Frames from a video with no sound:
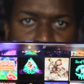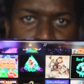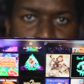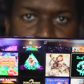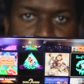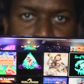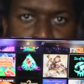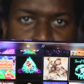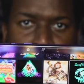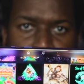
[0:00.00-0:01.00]
launch, I
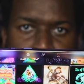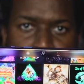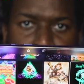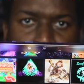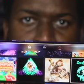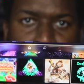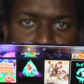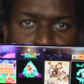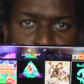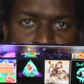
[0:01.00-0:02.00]
believe, uh, with the beta
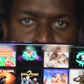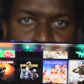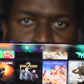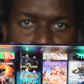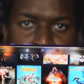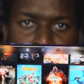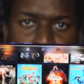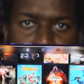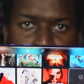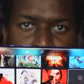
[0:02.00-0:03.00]
service. And then it
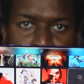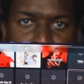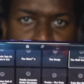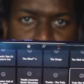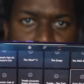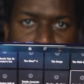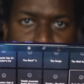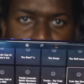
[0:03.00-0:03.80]
moved by January, it moved